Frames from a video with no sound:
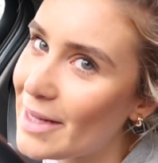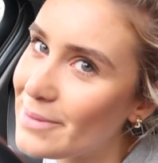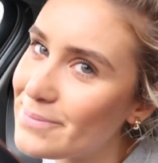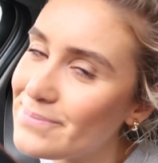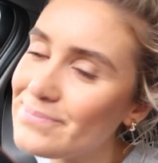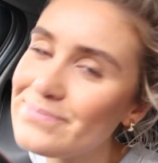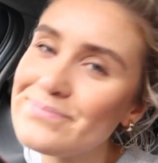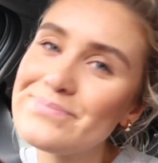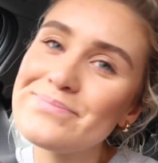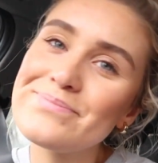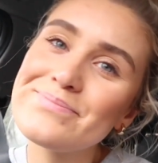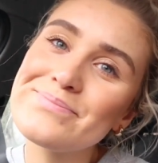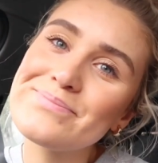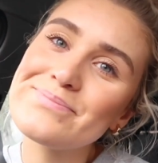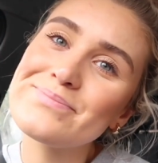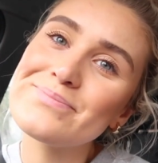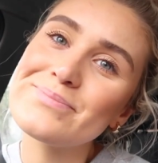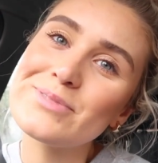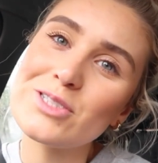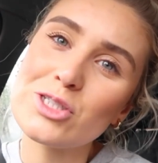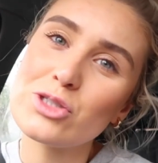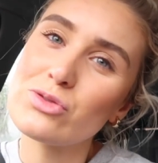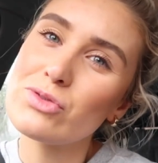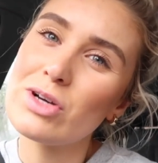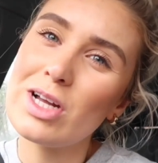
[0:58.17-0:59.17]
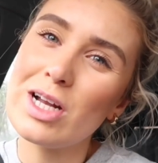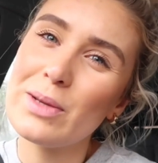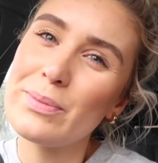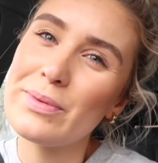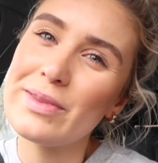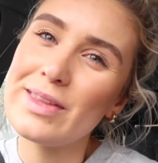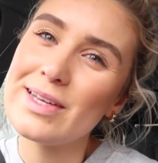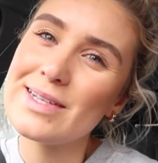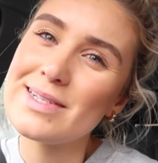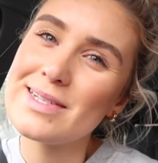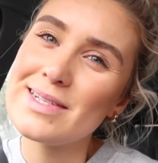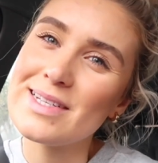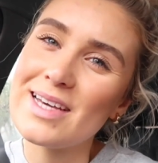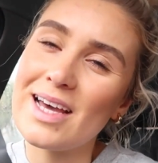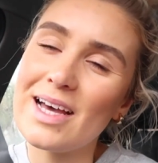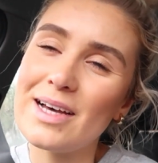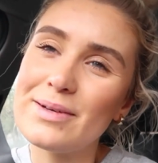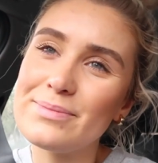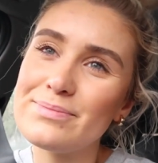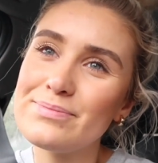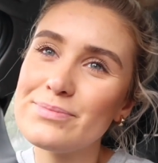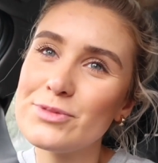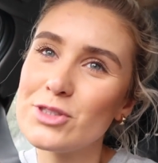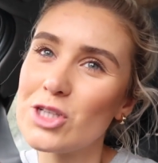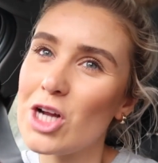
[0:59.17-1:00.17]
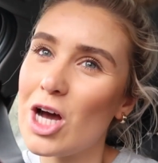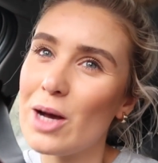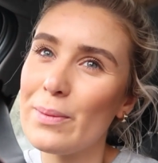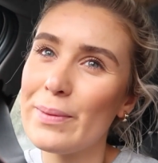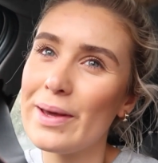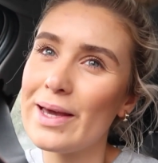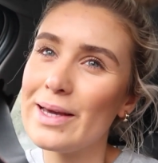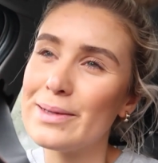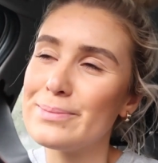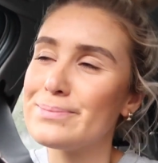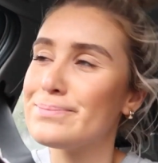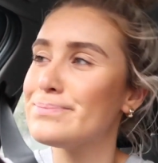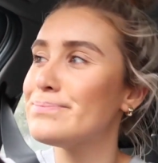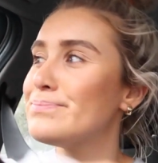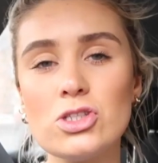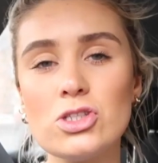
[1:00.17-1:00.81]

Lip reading: I'm just rolling with it today. You know what I mean?